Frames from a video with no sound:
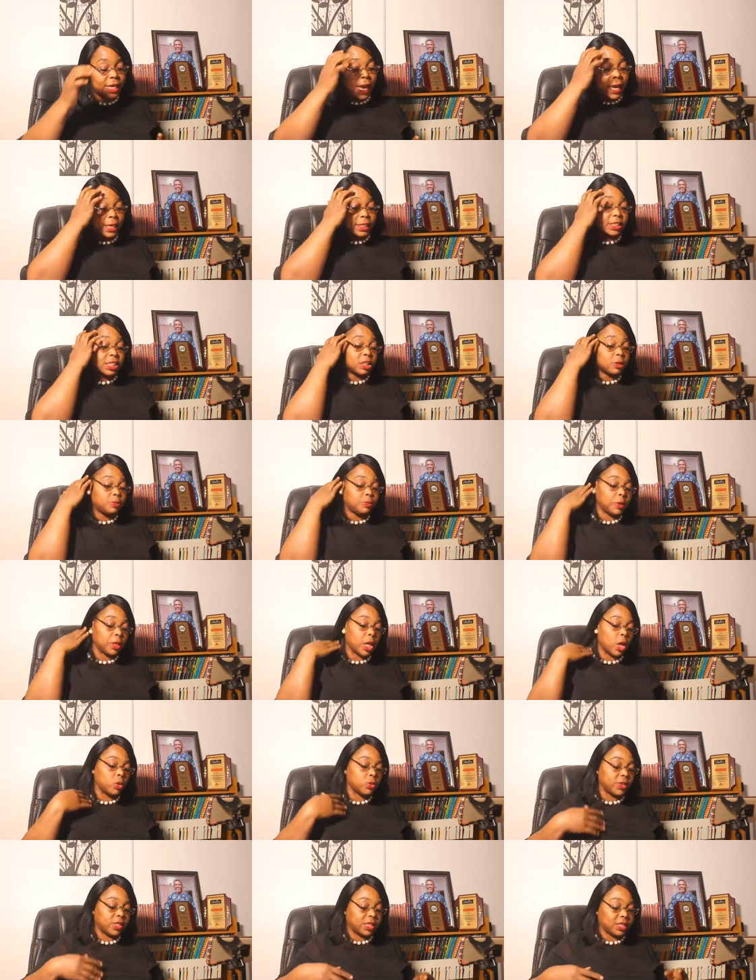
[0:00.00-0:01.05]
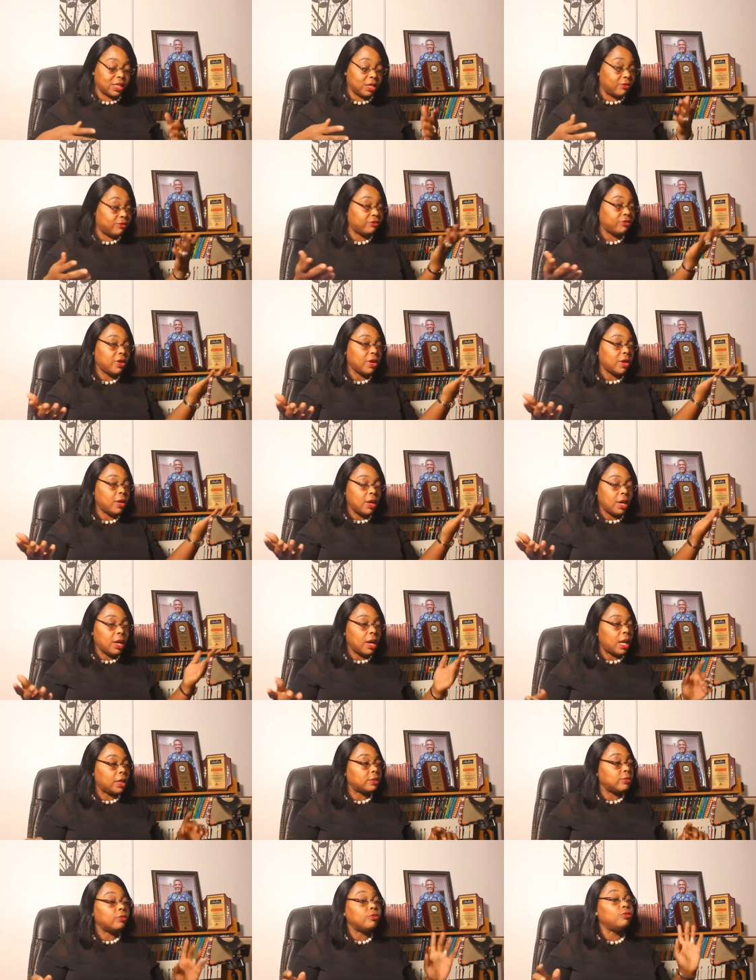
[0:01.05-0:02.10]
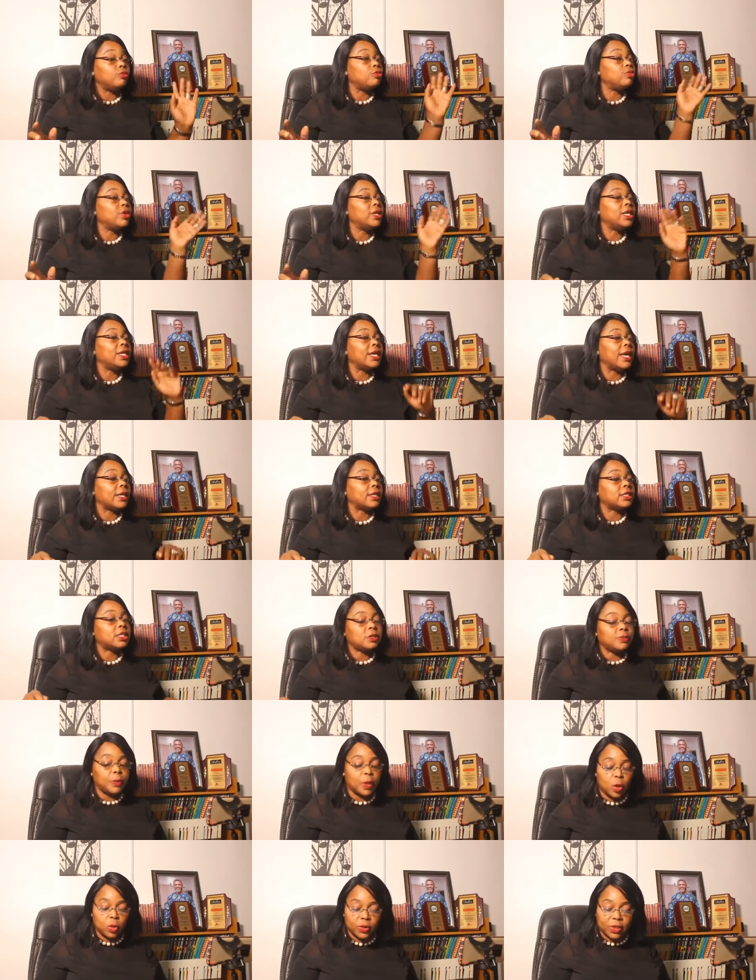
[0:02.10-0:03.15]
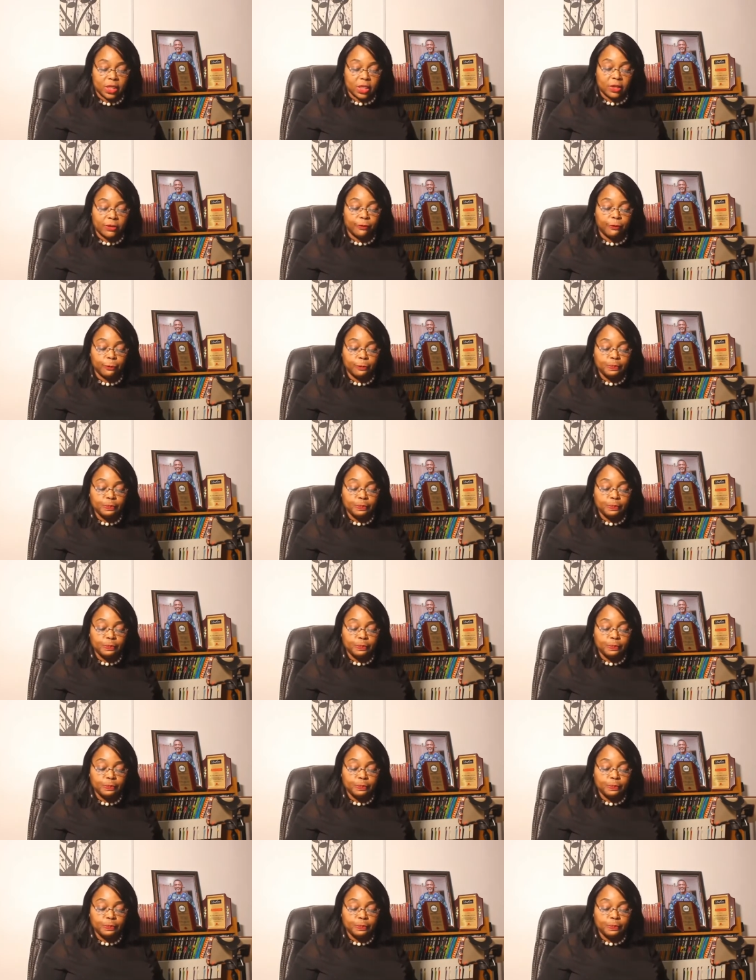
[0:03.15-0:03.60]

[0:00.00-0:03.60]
explosive. Really explosive.